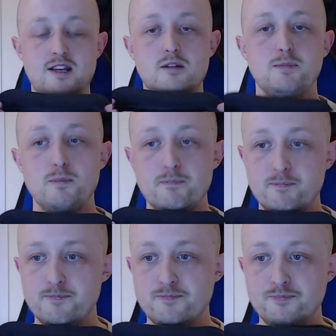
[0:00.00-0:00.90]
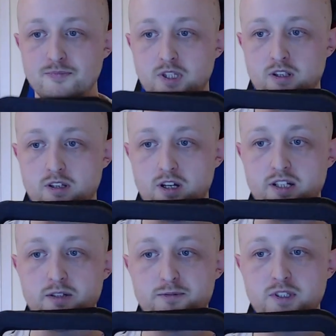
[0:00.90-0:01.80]
the bottom. I don't
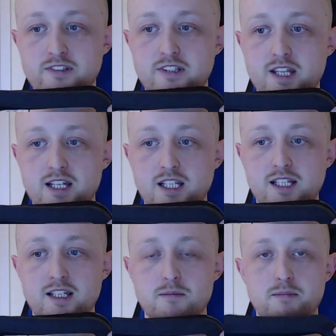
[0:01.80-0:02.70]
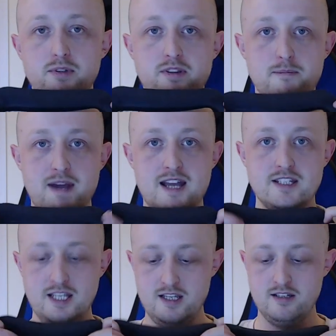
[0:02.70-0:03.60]
know if you can see that clearly, but the pad
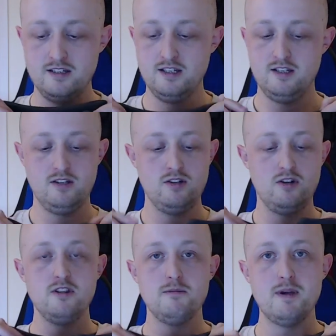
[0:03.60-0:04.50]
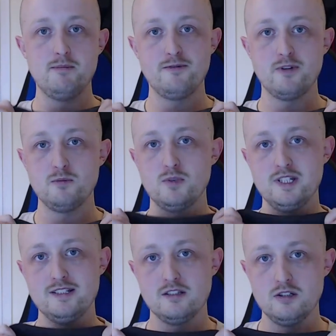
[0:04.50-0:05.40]
here on the memory foam one
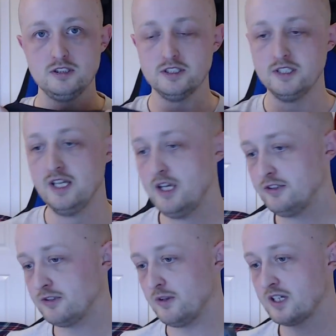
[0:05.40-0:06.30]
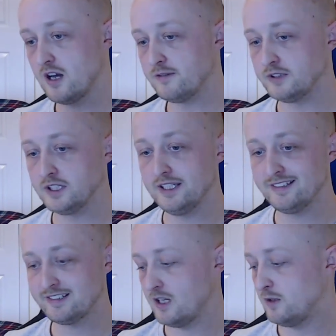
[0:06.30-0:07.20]
is longer. So the cover
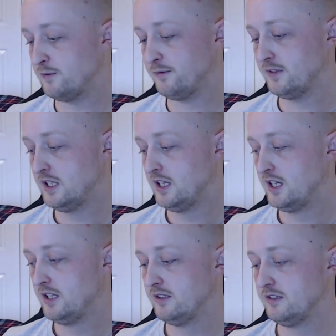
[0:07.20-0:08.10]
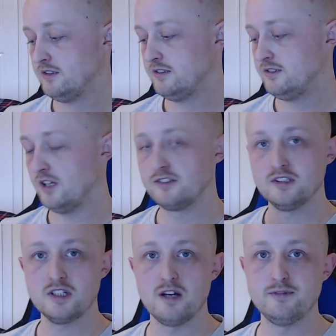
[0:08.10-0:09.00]
itself doesn't
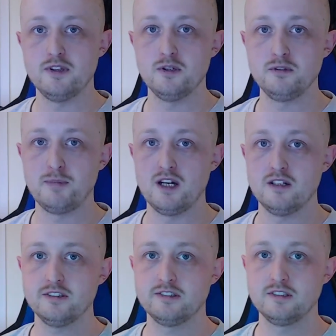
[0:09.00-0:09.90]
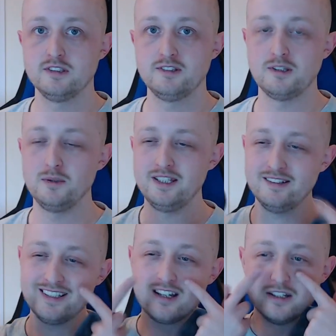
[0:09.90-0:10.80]
cover those parts. So
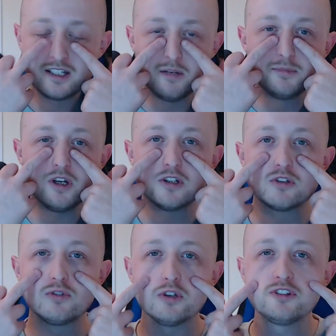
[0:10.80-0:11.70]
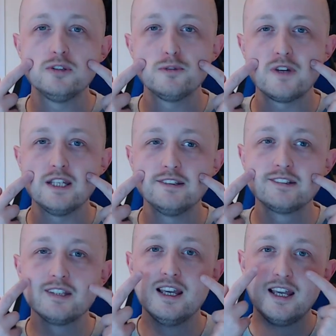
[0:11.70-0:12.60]
it kind of comes across your
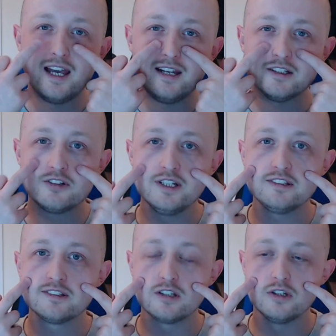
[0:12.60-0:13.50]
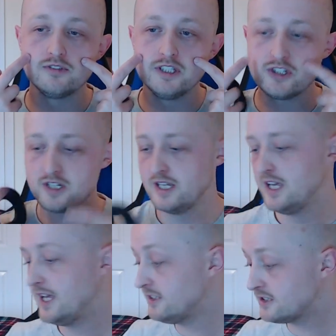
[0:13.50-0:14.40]
face and it creates a slight ridge.
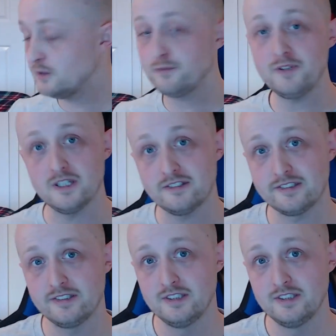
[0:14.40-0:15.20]
It still fits,